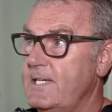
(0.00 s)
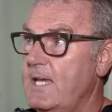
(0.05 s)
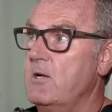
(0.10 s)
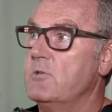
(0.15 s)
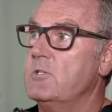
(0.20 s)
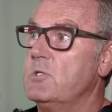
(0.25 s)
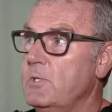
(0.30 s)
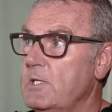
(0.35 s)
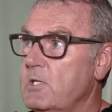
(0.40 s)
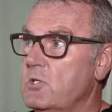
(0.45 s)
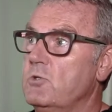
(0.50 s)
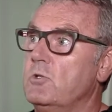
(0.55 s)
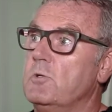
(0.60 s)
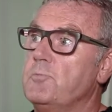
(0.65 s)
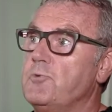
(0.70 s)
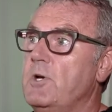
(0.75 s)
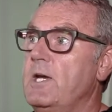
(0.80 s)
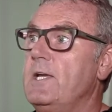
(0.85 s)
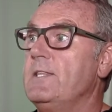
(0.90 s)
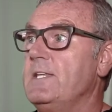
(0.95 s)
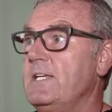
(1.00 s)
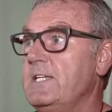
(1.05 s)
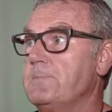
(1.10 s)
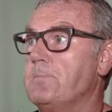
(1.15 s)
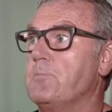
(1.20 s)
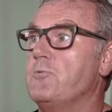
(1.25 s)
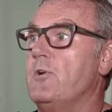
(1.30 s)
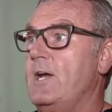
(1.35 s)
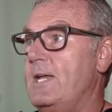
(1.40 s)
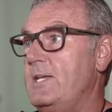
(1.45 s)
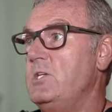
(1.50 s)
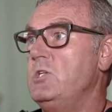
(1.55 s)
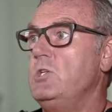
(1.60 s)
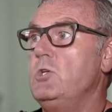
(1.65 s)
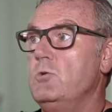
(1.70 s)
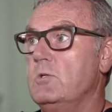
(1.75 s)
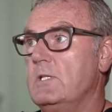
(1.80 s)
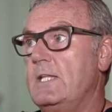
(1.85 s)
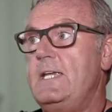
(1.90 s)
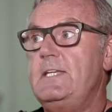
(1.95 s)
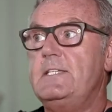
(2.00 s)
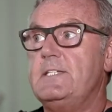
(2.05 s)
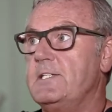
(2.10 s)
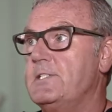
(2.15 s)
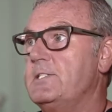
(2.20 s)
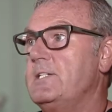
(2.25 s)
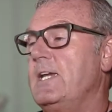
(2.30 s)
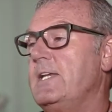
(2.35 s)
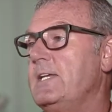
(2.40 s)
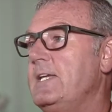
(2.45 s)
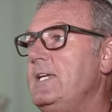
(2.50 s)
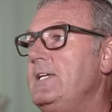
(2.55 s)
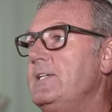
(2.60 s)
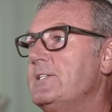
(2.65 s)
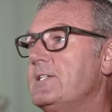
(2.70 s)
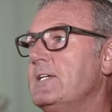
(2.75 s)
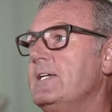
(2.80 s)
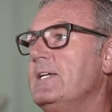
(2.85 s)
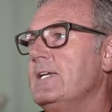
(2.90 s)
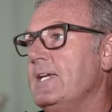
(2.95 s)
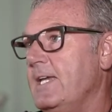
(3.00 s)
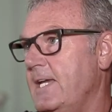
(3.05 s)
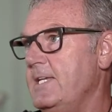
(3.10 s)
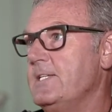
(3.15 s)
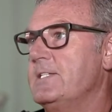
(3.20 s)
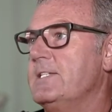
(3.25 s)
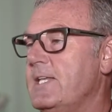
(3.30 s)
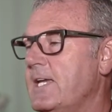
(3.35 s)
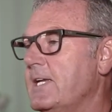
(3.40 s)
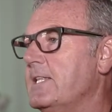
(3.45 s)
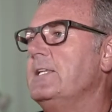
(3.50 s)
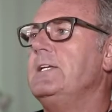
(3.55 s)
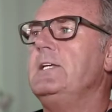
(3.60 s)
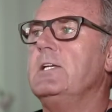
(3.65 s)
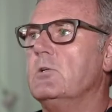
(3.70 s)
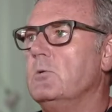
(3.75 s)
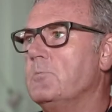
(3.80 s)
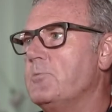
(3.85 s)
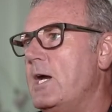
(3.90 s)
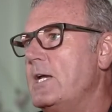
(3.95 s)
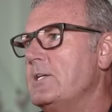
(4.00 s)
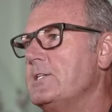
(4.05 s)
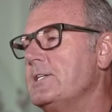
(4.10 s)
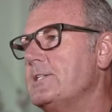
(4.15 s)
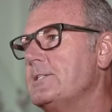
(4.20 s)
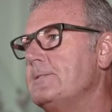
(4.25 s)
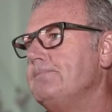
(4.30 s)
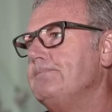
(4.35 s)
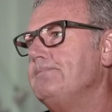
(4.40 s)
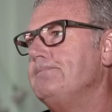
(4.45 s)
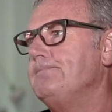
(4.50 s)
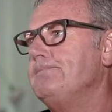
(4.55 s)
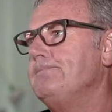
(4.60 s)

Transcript: how to incorporate these brand new latest techniques into their clinical practice.